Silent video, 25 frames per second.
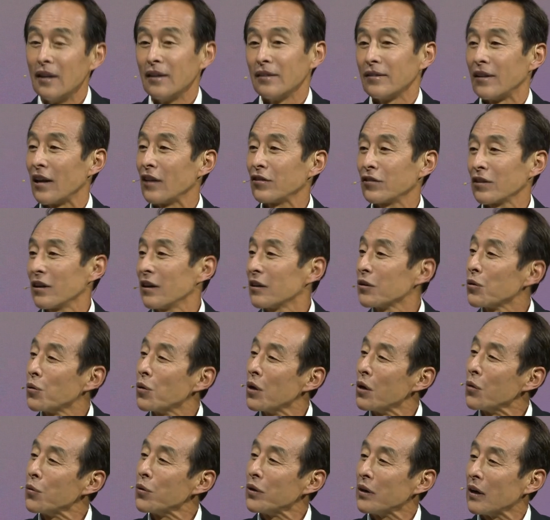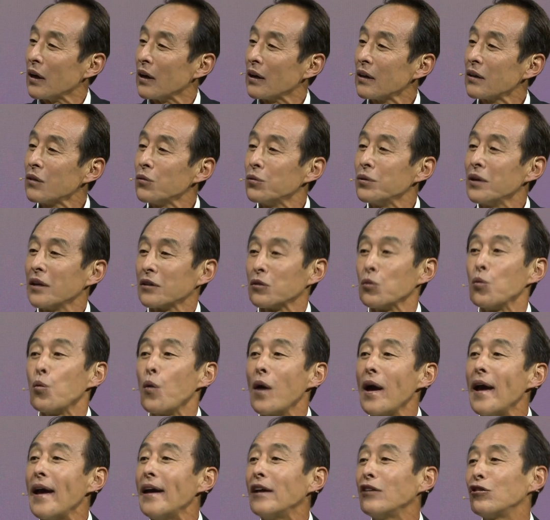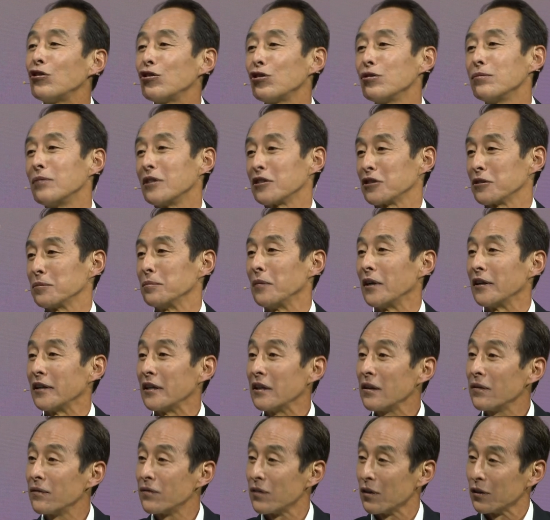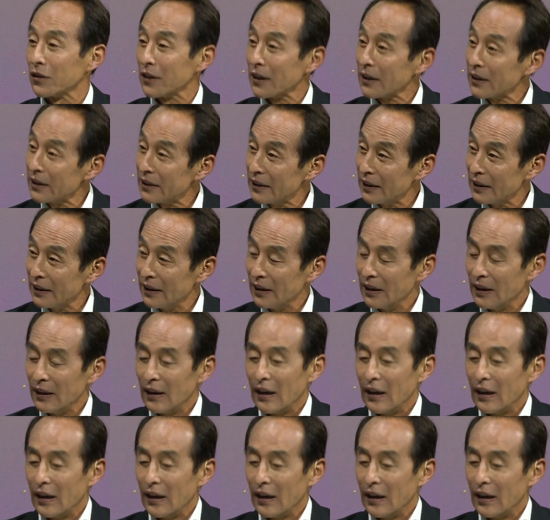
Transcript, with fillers: That's kind of where we are. We had way too much money floating, yeah.